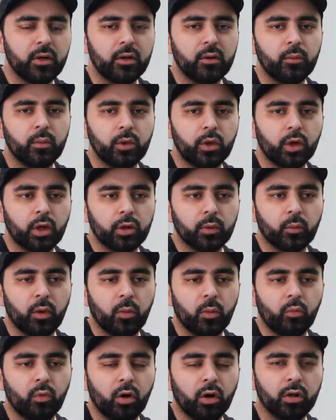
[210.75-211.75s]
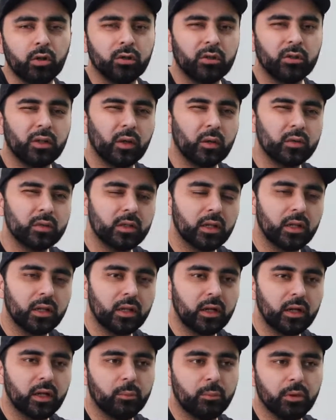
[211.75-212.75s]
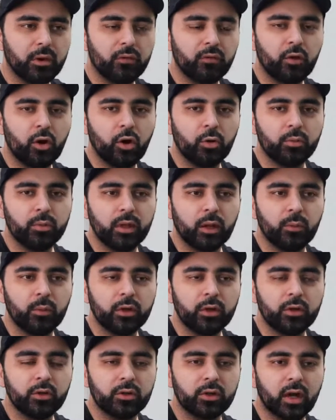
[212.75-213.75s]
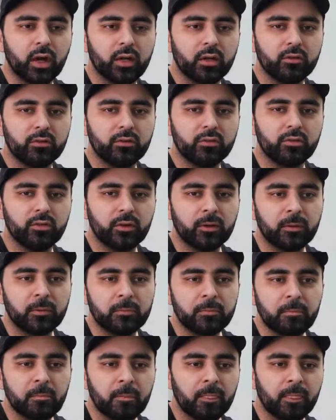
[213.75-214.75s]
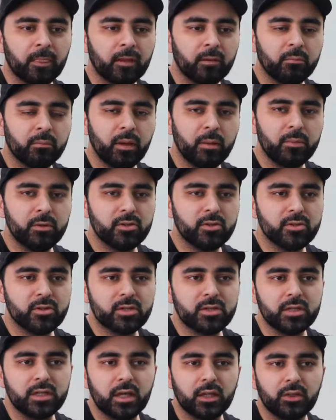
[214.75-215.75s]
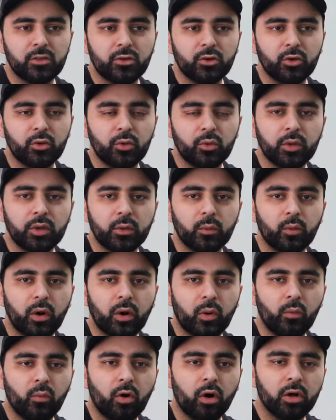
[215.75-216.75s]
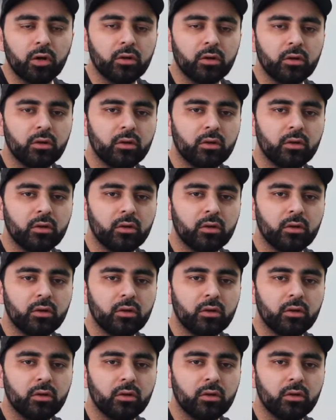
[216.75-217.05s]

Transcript: We got the 1-1. There was a little bit of hope that we could kind of maybe just see it through with the 1-1.